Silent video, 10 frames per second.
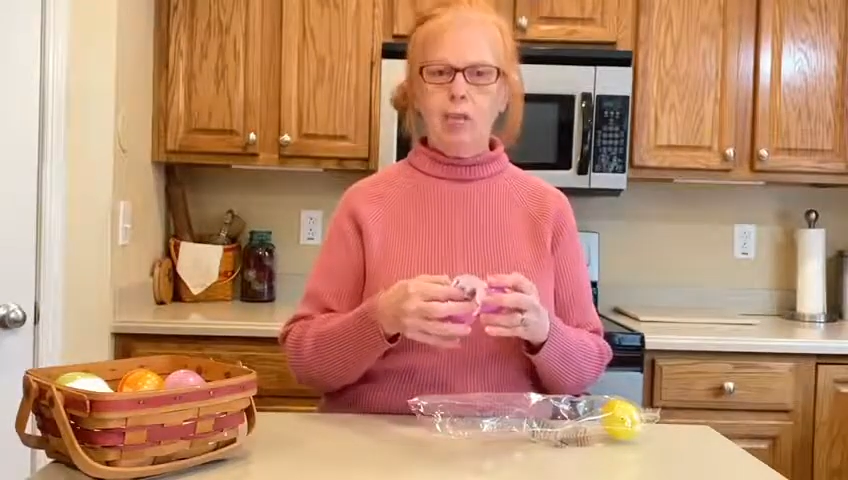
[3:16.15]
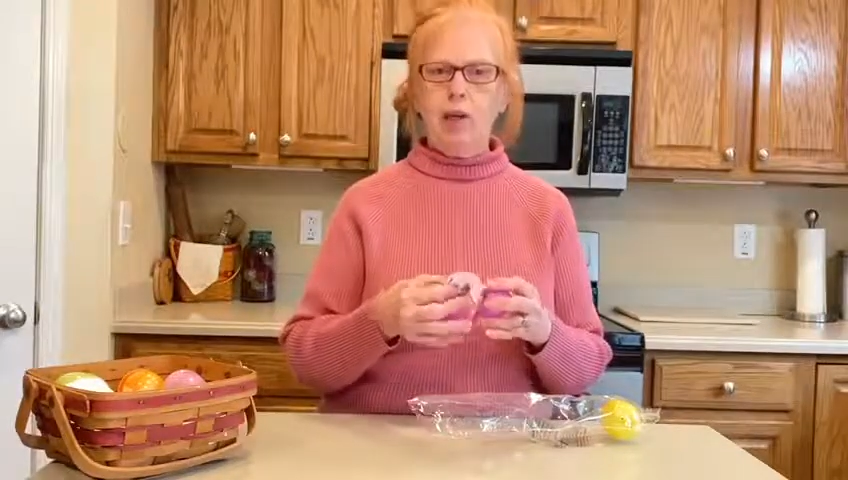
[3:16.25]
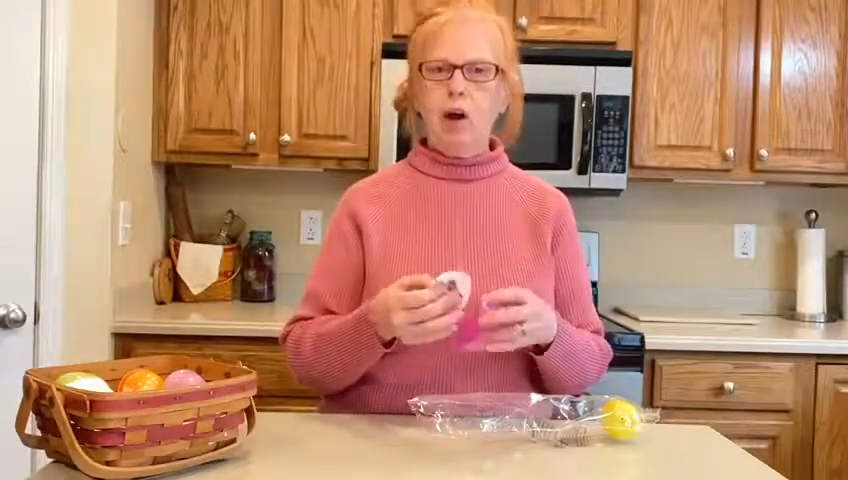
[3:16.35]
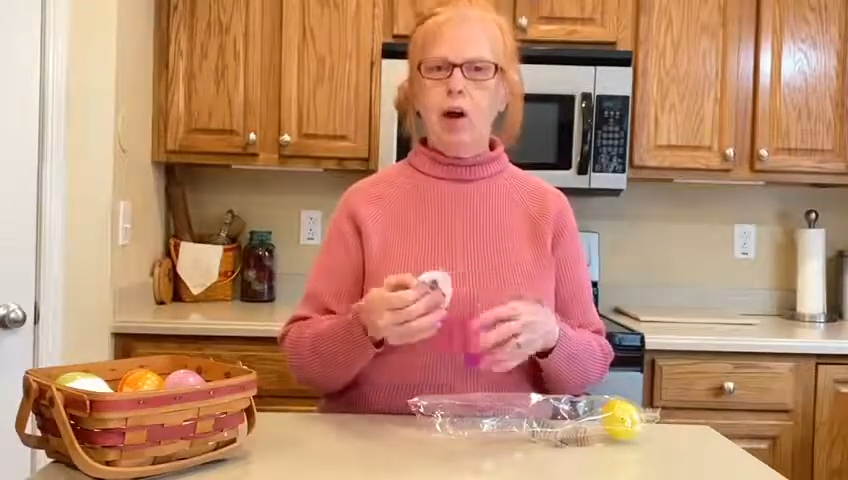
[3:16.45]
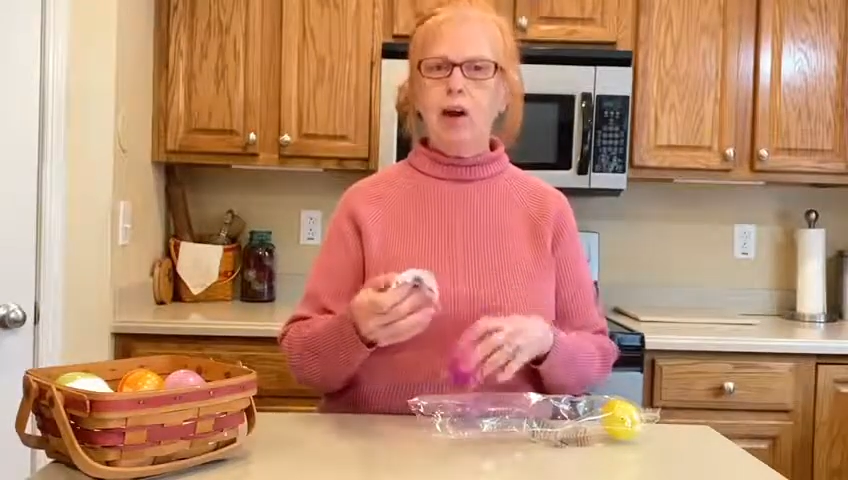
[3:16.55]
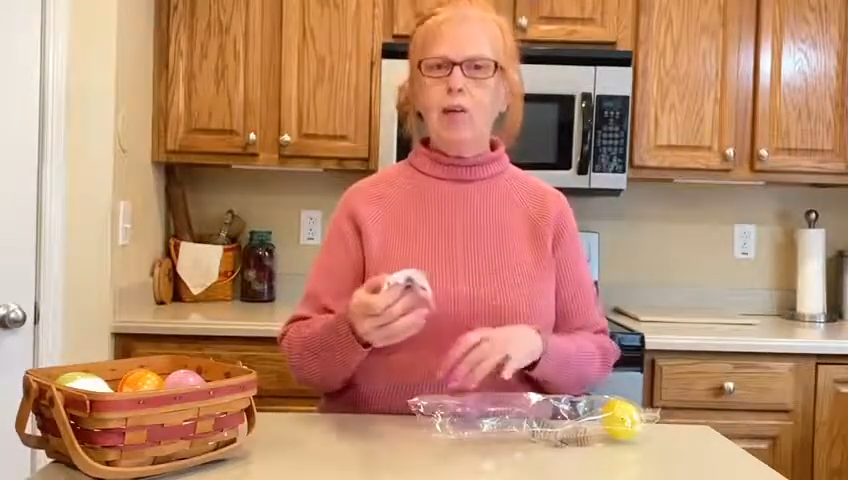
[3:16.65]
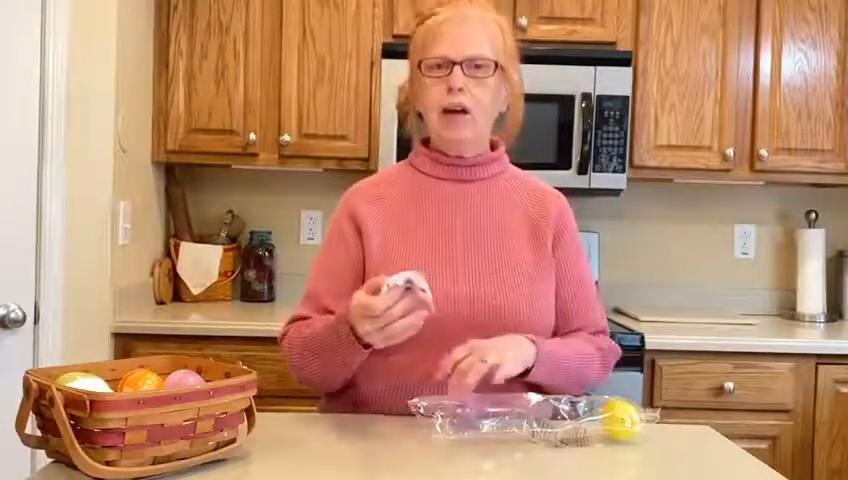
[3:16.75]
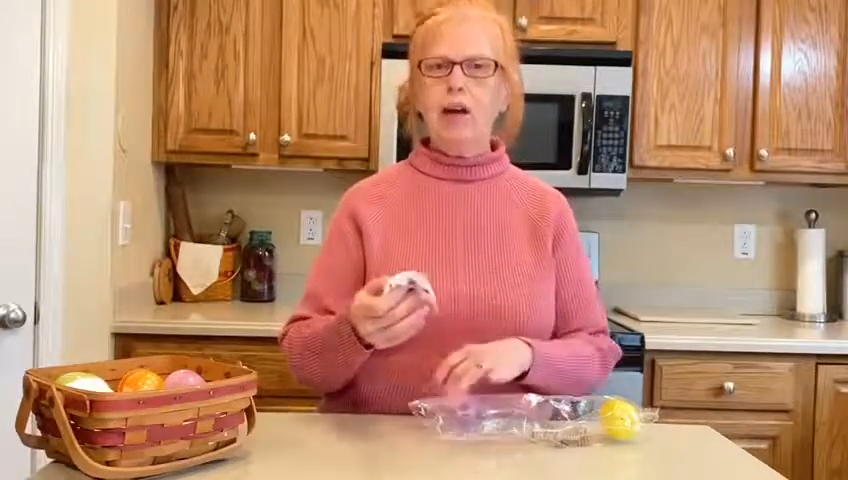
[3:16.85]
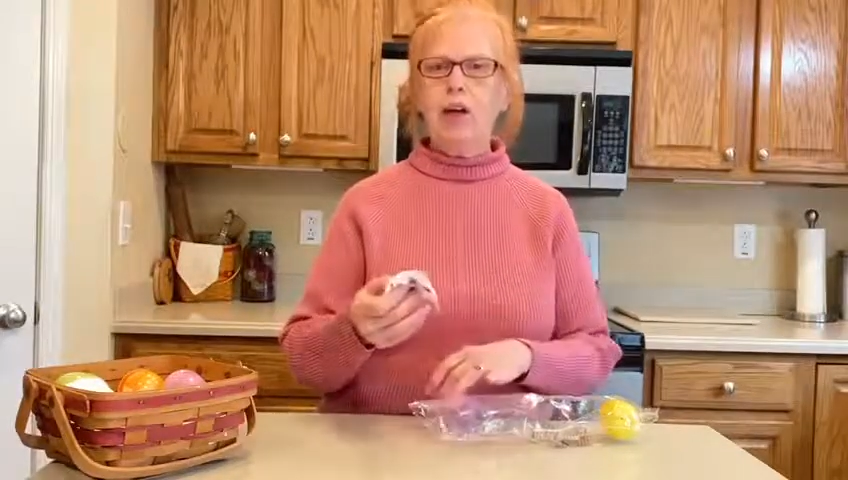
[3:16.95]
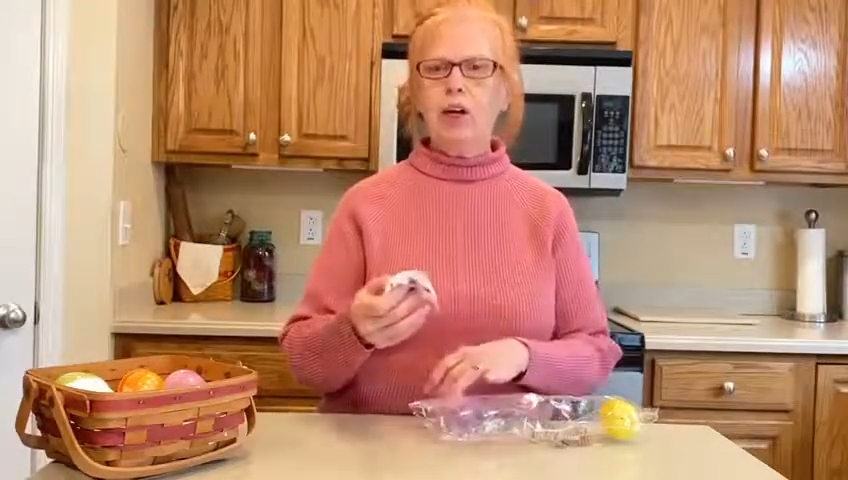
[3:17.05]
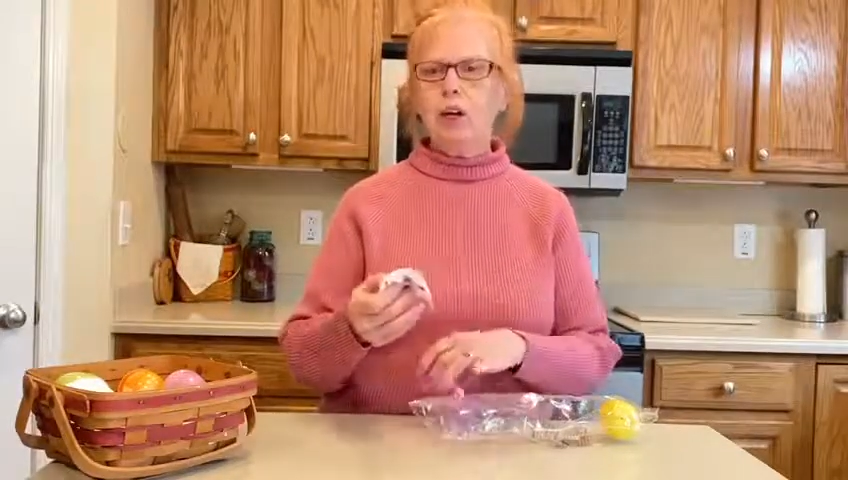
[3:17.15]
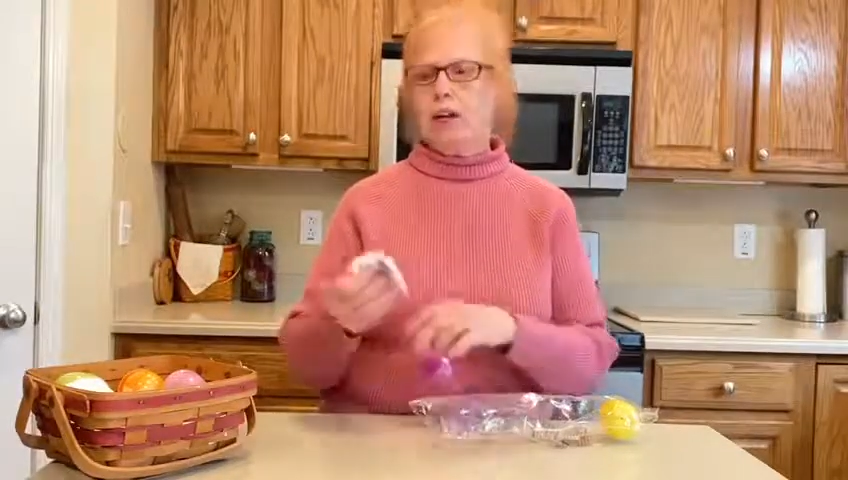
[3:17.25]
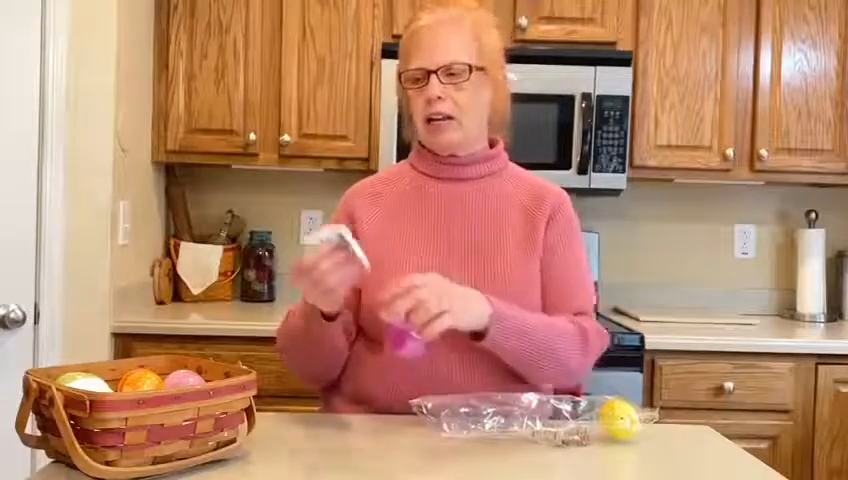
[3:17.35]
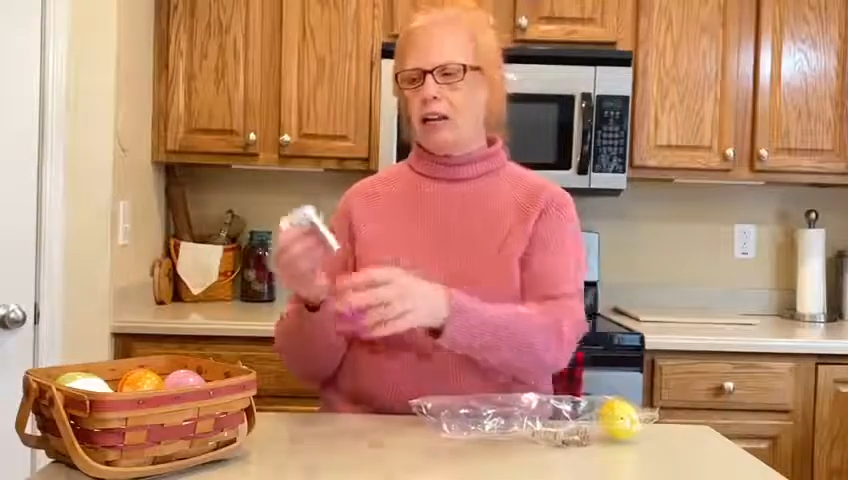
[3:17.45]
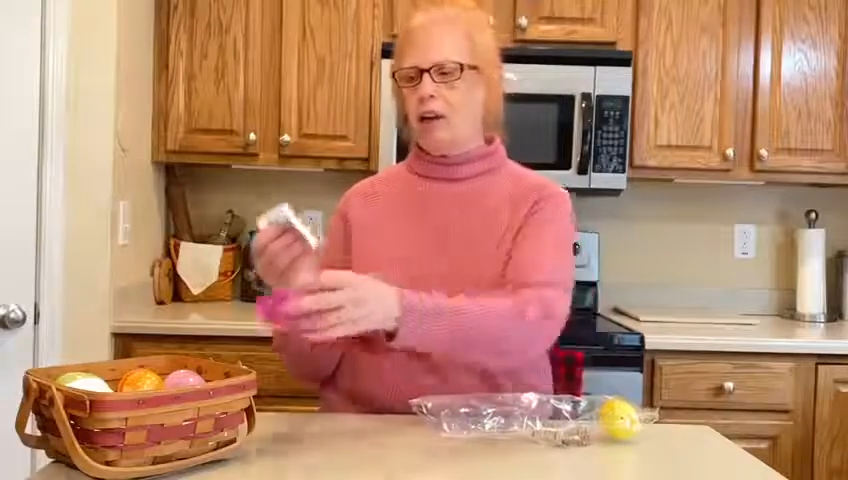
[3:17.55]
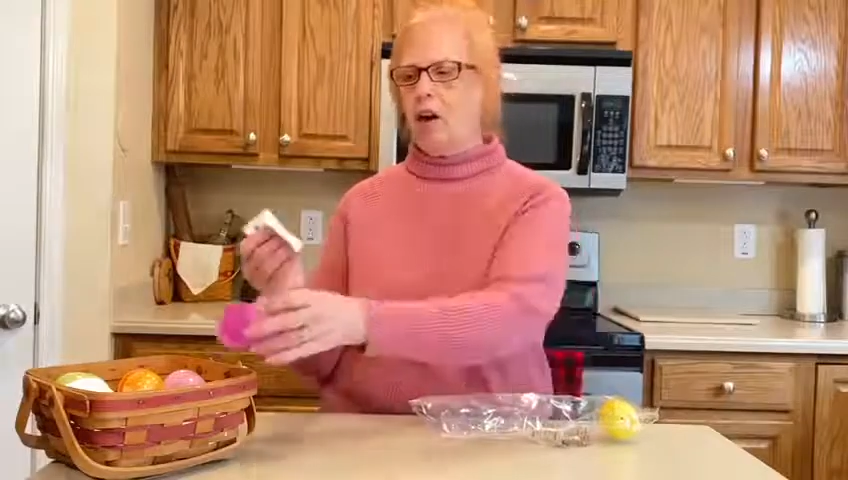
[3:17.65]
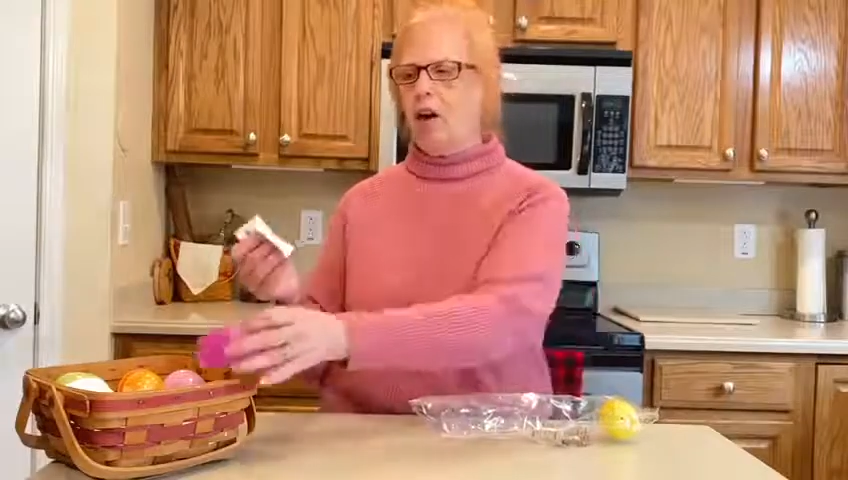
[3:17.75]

But all that hurting,